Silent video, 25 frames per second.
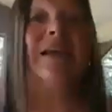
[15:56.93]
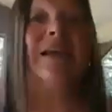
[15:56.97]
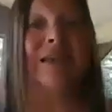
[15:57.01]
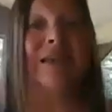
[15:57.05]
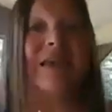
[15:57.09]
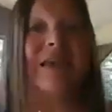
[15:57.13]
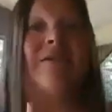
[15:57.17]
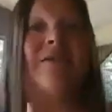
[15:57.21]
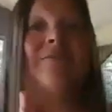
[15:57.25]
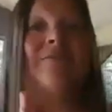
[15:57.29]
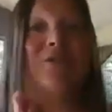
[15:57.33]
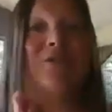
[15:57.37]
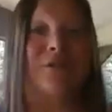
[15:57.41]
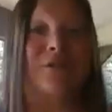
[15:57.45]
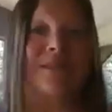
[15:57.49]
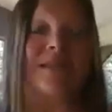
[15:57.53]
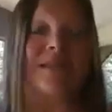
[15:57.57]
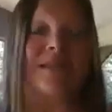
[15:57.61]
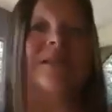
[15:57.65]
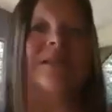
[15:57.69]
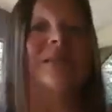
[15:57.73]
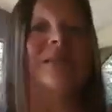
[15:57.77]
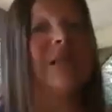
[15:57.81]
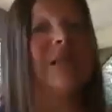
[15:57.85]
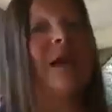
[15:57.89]
Give your
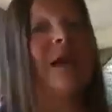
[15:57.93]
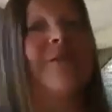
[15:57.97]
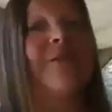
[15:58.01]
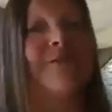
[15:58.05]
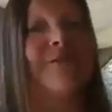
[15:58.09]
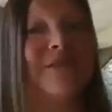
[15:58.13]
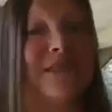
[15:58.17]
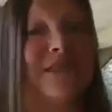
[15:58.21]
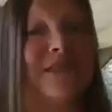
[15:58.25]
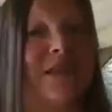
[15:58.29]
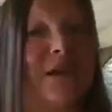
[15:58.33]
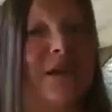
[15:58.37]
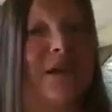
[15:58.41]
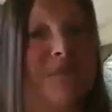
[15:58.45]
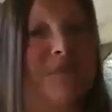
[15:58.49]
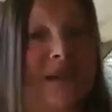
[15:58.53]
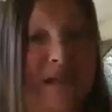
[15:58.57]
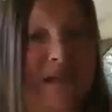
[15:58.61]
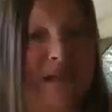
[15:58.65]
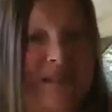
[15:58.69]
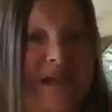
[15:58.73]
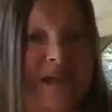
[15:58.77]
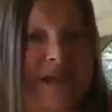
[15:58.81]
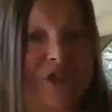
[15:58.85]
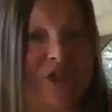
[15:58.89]
sex life some
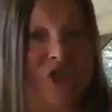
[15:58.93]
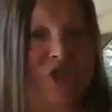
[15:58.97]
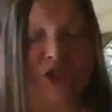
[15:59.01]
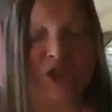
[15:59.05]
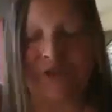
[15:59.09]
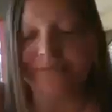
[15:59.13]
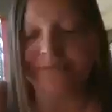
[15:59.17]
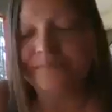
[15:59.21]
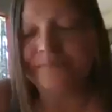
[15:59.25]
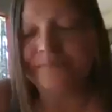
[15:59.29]
attention.